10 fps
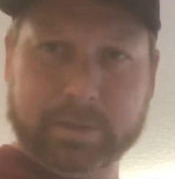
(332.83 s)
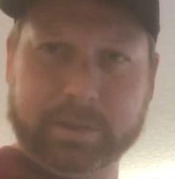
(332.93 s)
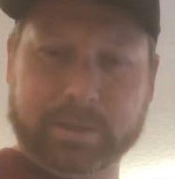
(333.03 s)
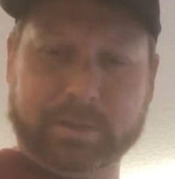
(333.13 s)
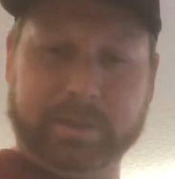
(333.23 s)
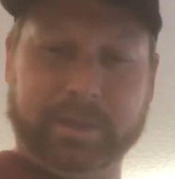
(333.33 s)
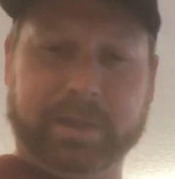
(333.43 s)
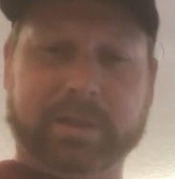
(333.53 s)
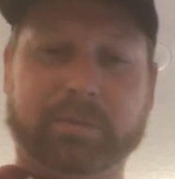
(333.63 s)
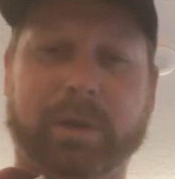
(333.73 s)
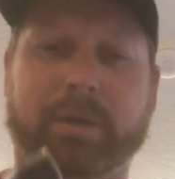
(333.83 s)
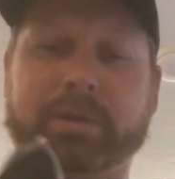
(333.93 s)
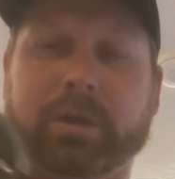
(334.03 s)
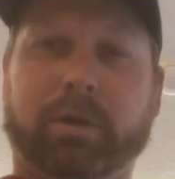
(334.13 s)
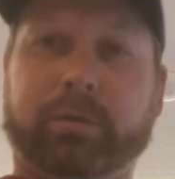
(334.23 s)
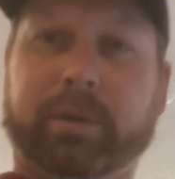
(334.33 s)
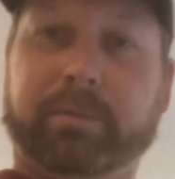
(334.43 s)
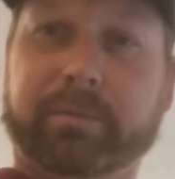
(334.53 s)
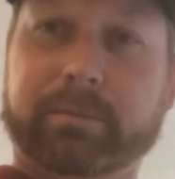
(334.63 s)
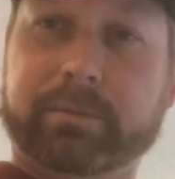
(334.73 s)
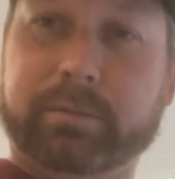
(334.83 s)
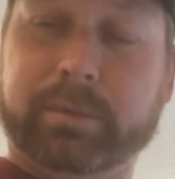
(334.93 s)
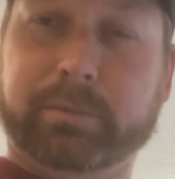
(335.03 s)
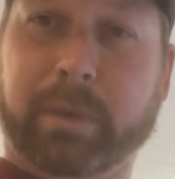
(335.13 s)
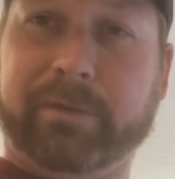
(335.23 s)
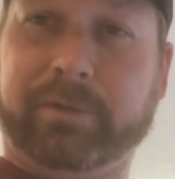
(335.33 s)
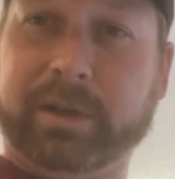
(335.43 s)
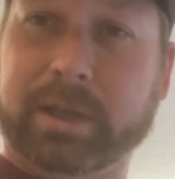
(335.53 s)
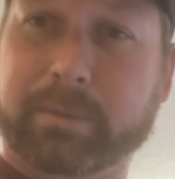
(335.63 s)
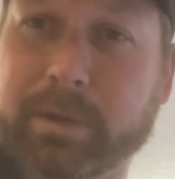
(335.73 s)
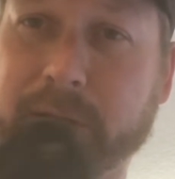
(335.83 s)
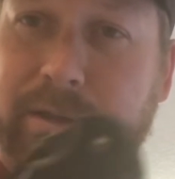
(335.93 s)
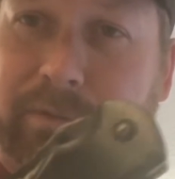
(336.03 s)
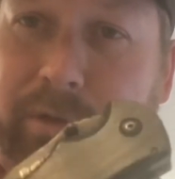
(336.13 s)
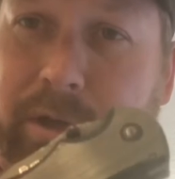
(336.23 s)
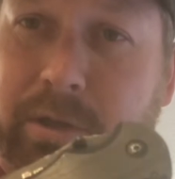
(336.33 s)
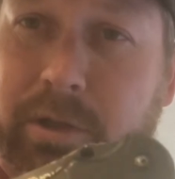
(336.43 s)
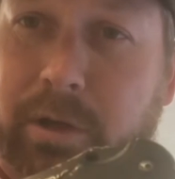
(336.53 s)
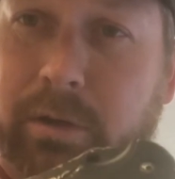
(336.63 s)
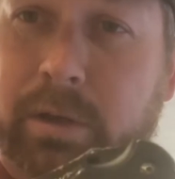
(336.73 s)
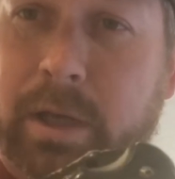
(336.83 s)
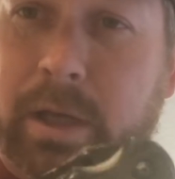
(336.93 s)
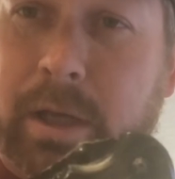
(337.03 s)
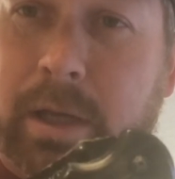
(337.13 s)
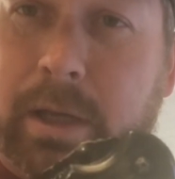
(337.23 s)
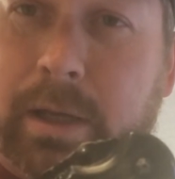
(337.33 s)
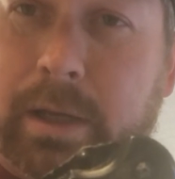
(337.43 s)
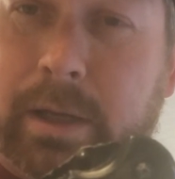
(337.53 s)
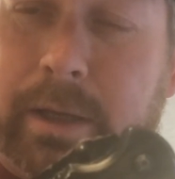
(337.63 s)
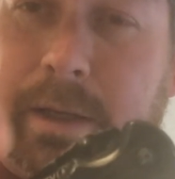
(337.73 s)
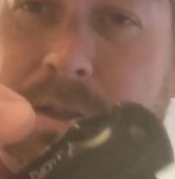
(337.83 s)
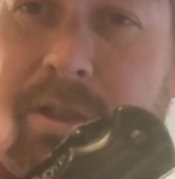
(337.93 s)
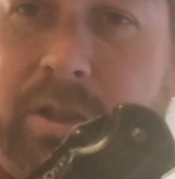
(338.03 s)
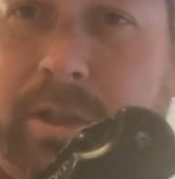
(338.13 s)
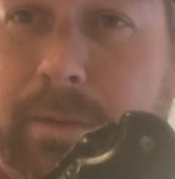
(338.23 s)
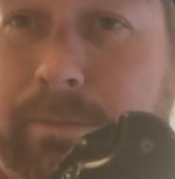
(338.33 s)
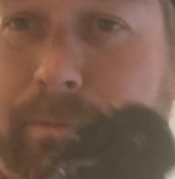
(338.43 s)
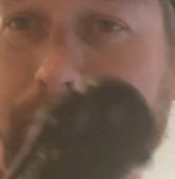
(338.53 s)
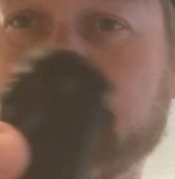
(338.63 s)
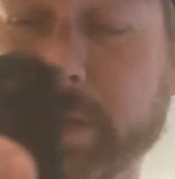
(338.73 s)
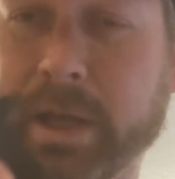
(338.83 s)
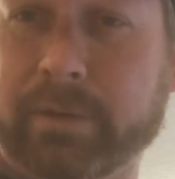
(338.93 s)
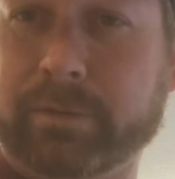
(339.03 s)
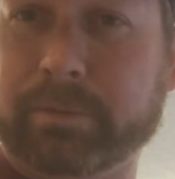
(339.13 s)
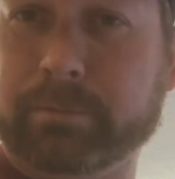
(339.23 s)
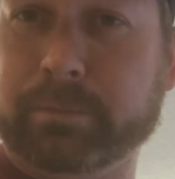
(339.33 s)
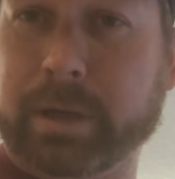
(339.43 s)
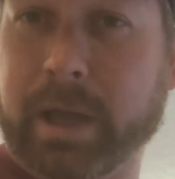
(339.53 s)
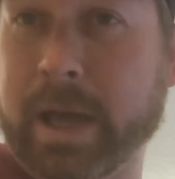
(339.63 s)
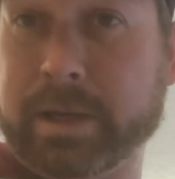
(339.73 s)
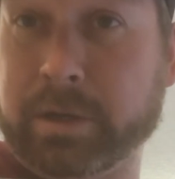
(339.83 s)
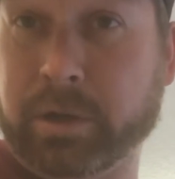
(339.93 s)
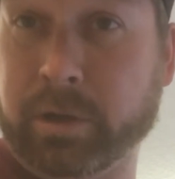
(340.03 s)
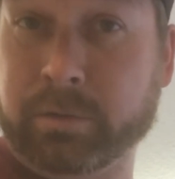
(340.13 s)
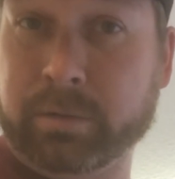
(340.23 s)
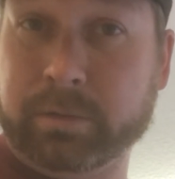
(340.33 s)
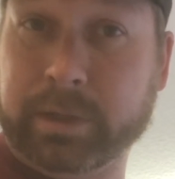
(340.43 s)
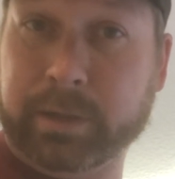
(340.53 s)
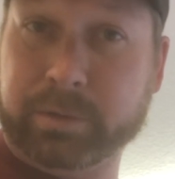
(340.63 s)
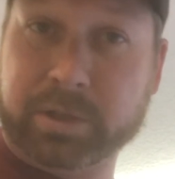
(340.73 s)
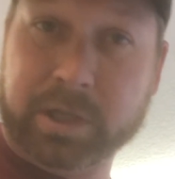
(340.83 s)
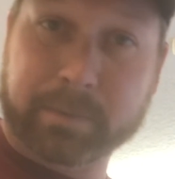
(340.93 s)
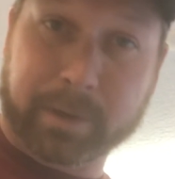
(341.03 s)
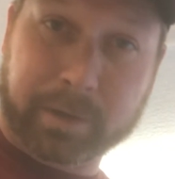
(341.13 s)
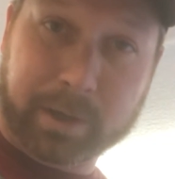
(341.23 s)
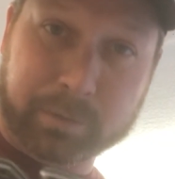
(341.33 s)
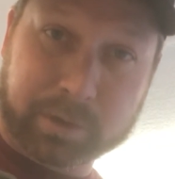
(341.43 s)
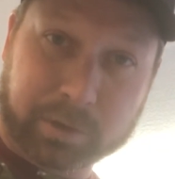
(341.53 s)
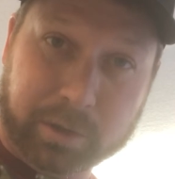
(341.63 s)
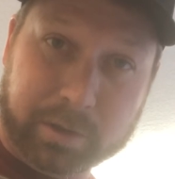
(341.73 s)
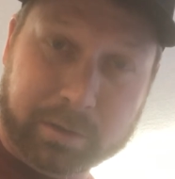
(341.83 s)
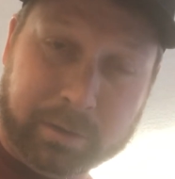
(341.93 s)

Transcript: this. This is what I was going with. My friend gave me this a few years ago. It's a cheap knife, but I didn't know that it was cheap. I thought it was a good